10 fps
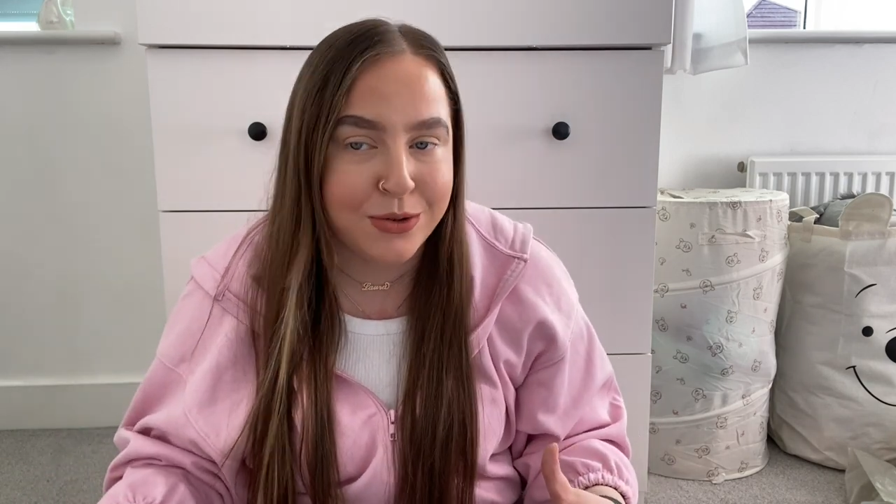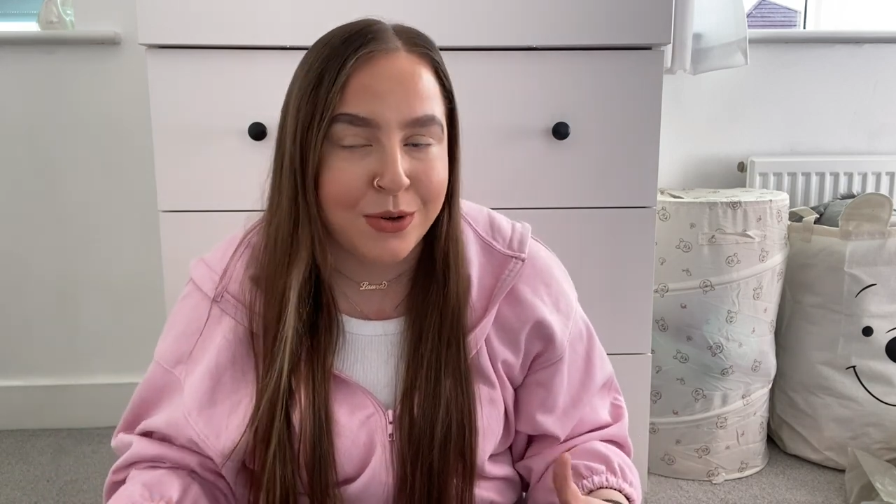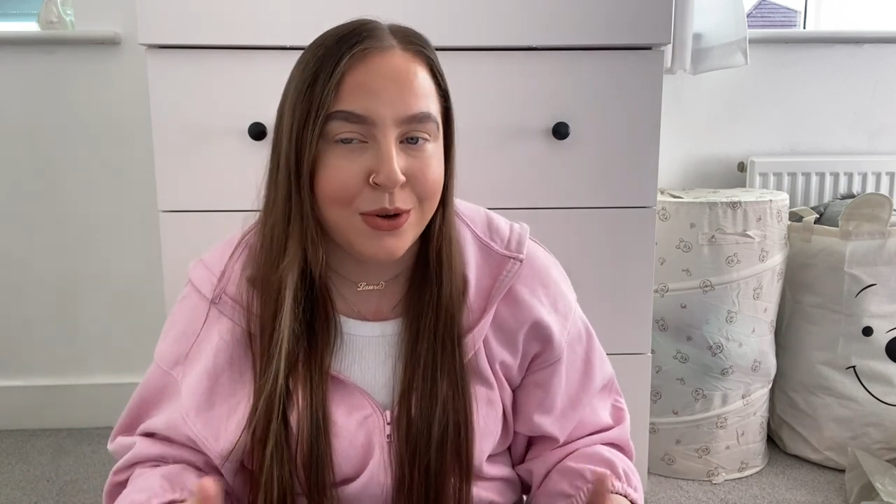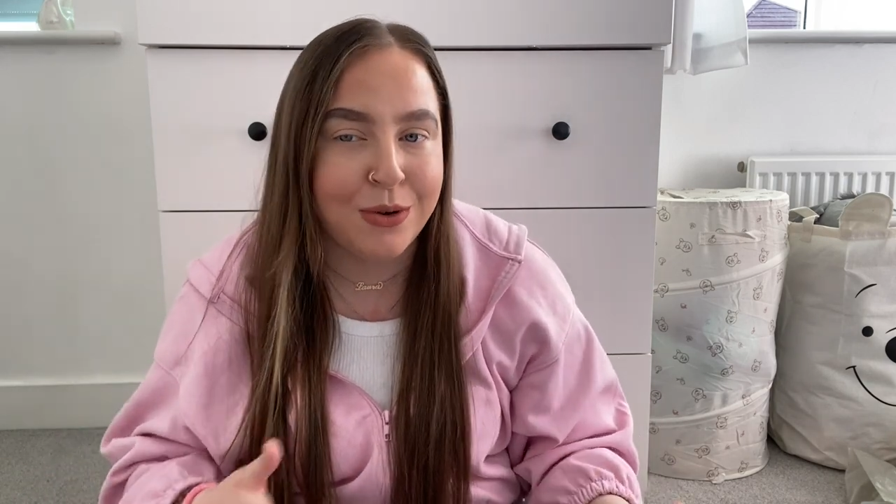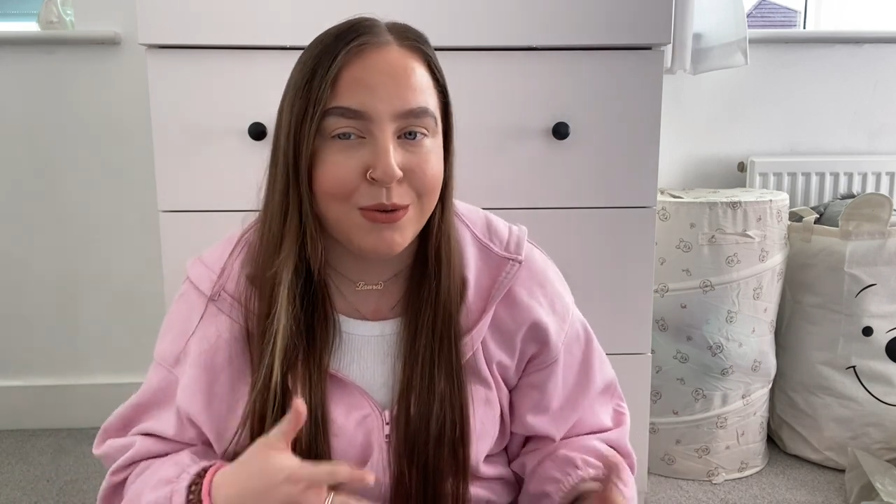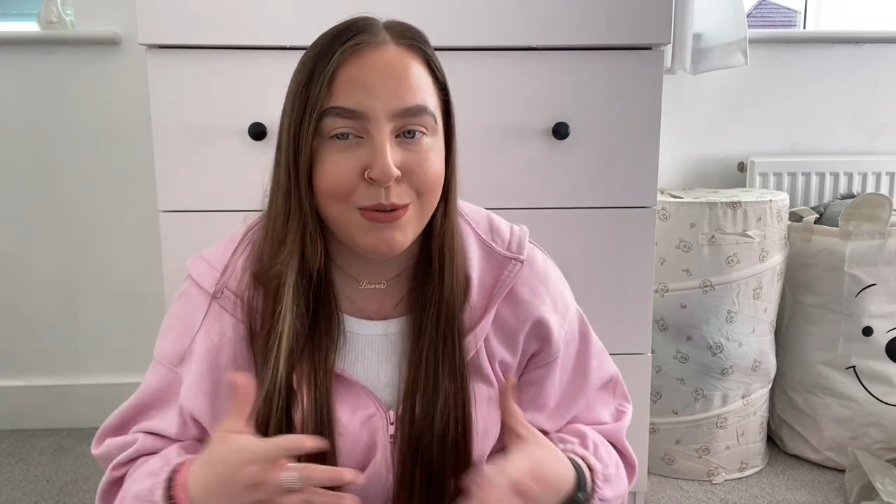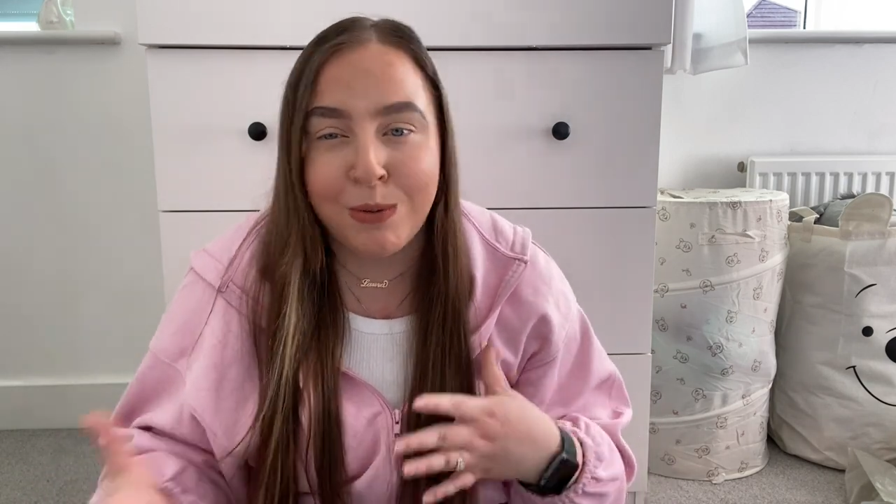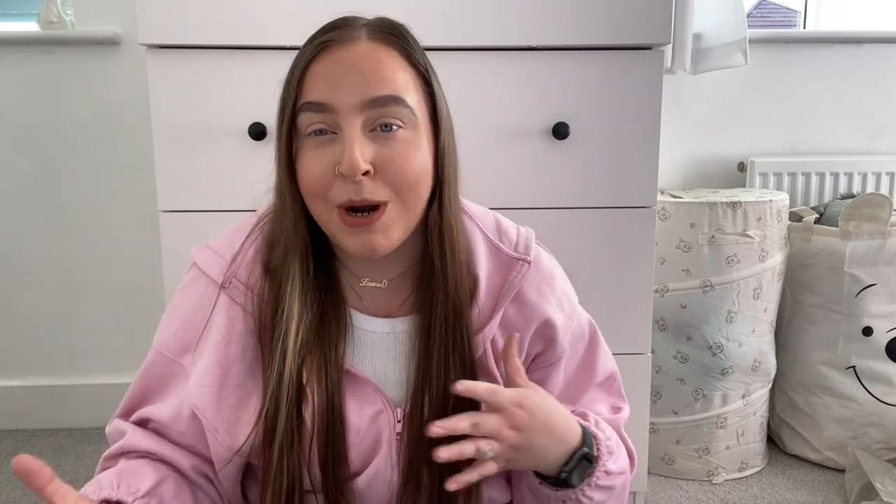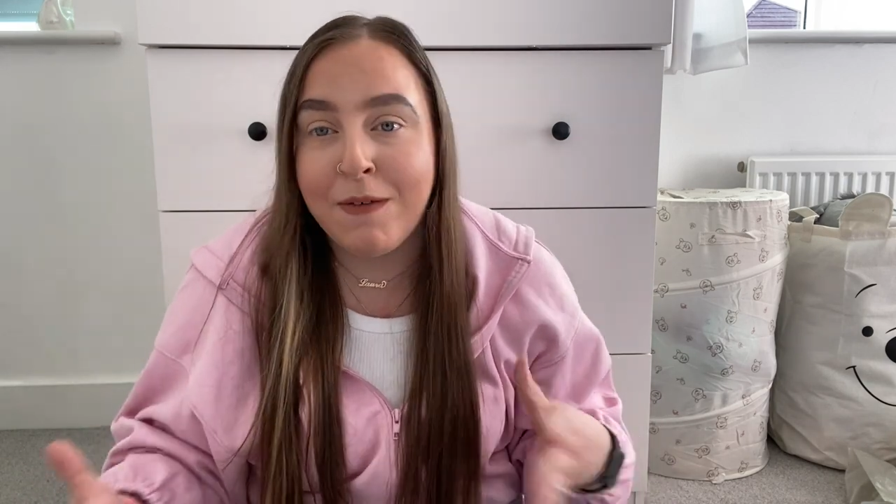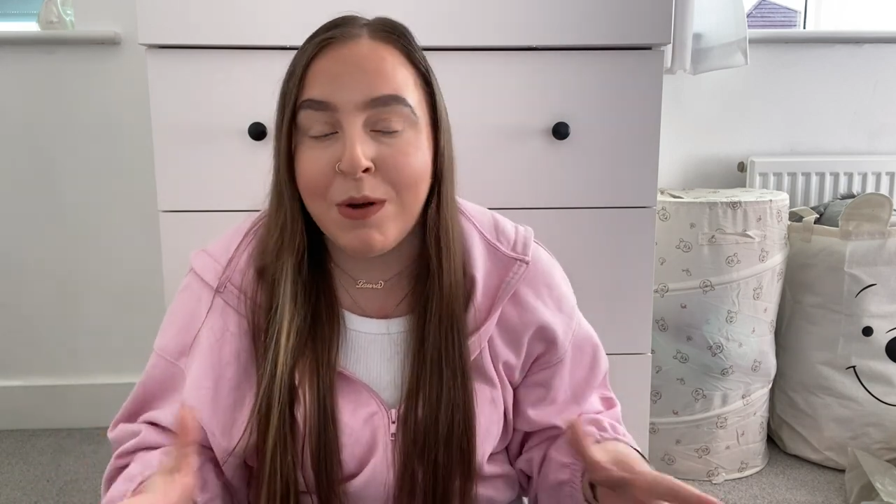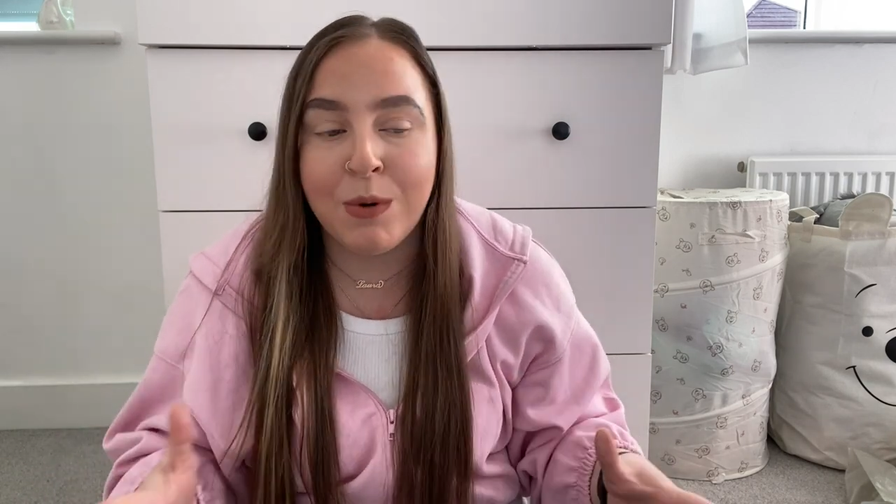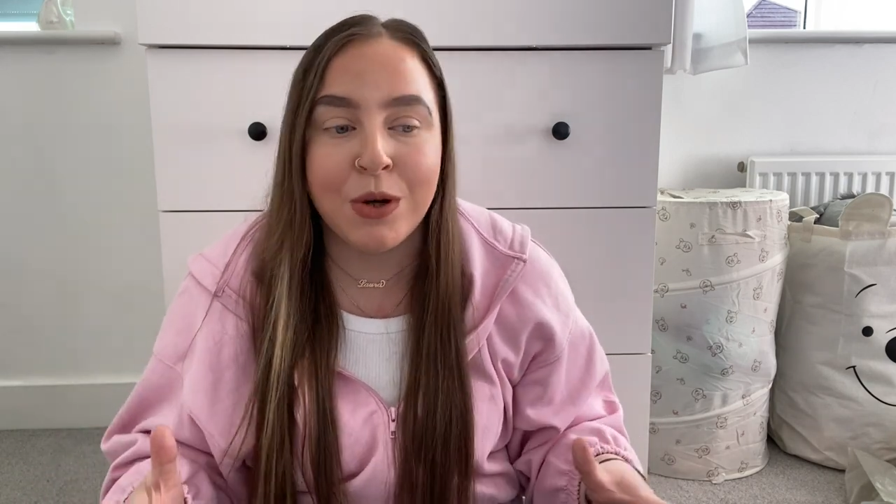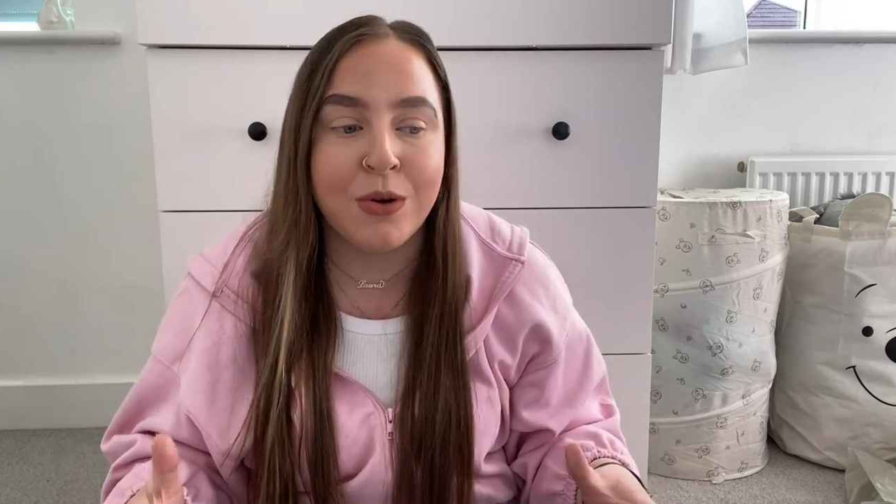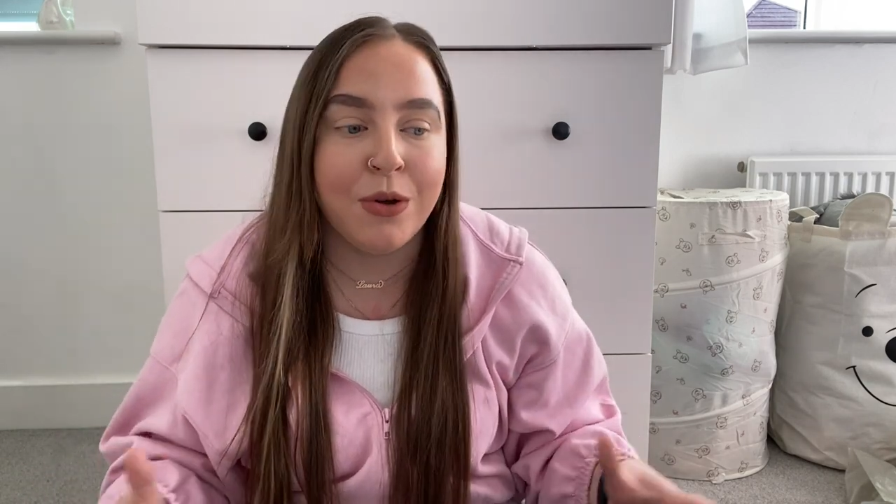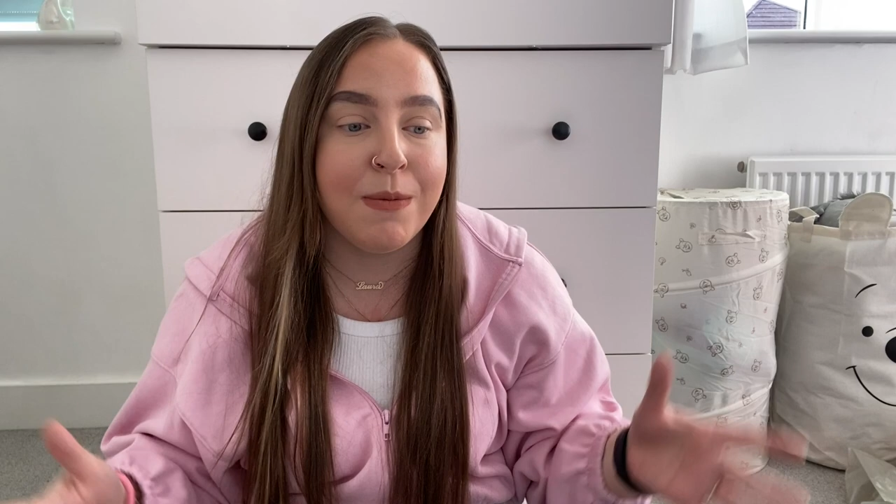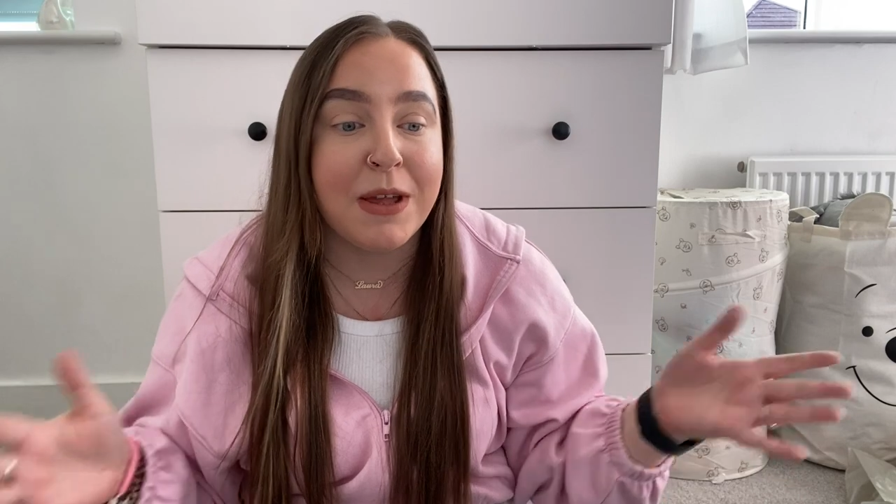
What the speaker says: or whatever you want to call them.